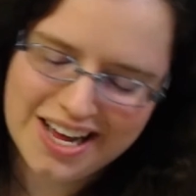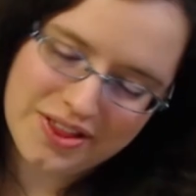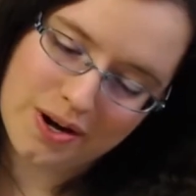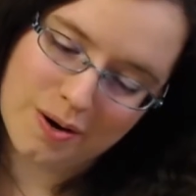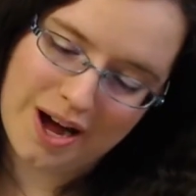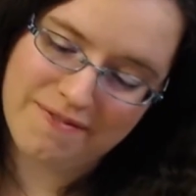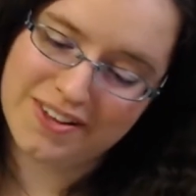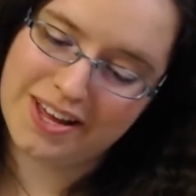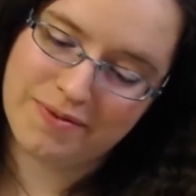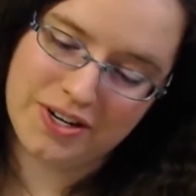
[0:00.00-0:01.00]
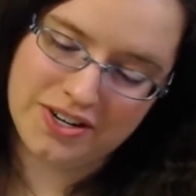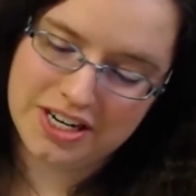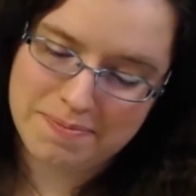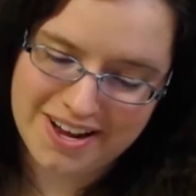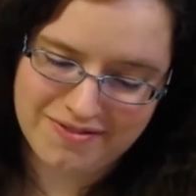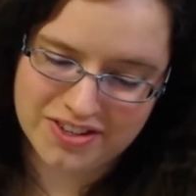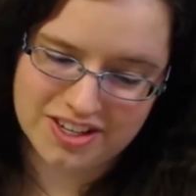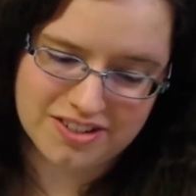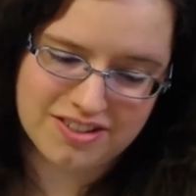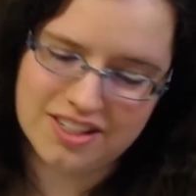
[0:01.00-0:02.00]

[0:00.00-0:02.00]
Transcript: Though I feel like we don't need to beg for this.